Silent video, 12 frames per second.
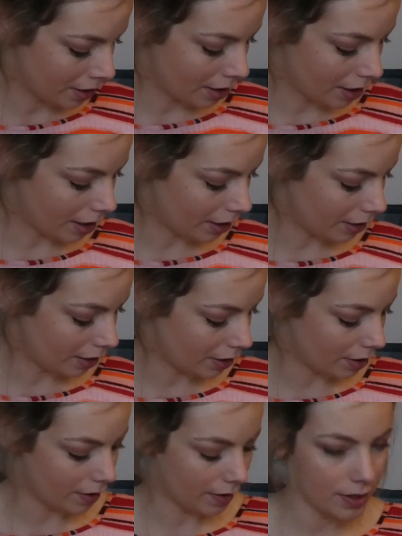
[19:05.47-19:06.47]
I
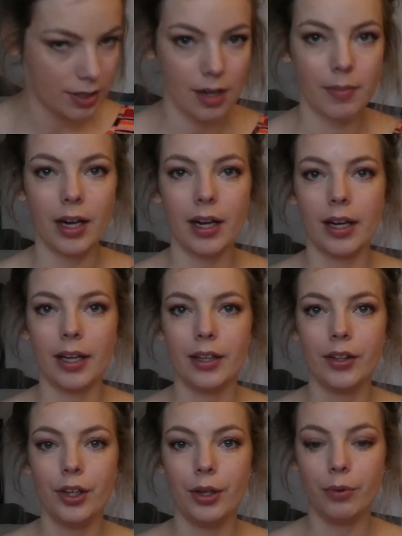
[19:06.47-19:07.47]
use my
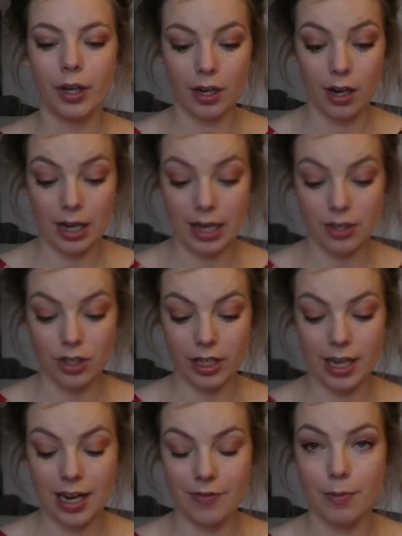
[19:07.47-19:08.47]
new one. I actually
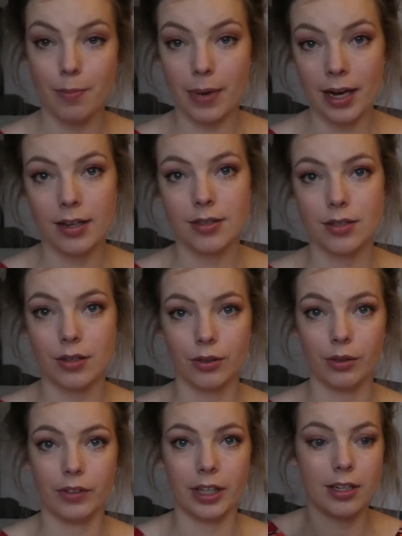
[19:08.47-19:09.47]
have back stock
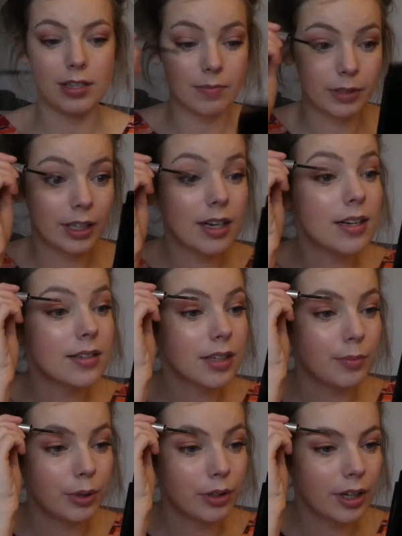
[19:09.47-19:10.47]
of this because I
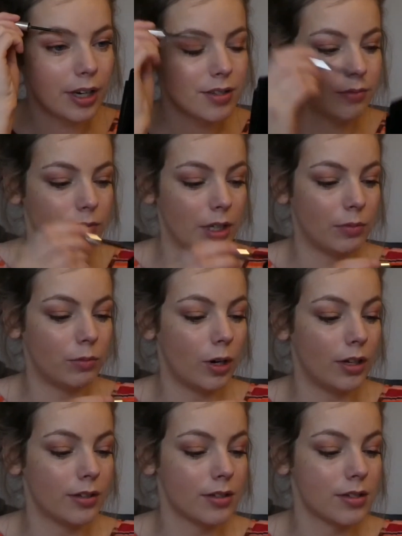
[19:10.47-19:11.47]
bought loads at
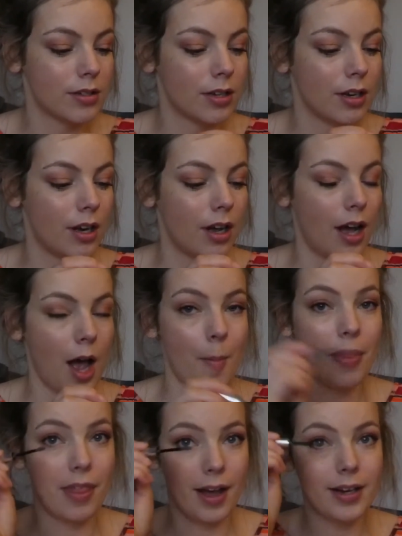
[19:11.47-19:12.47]
once.
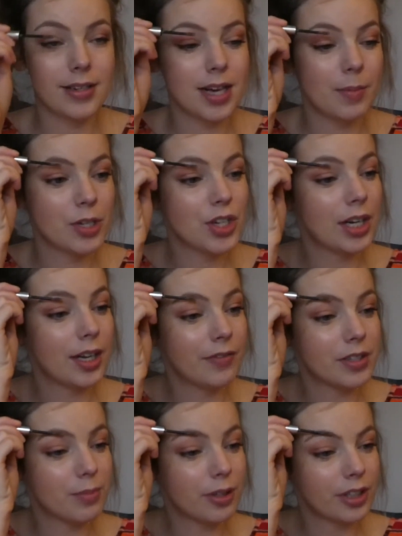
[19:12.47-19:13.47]
That is how much I love this
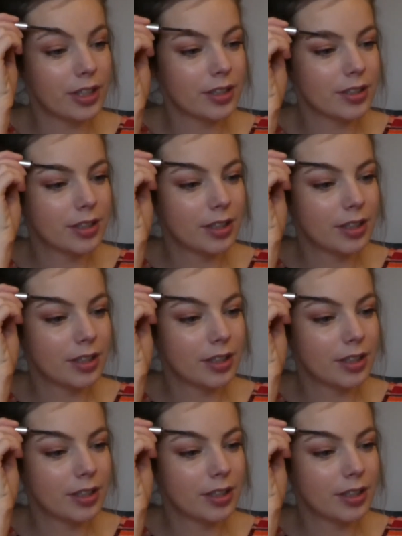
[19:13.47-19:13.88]
product,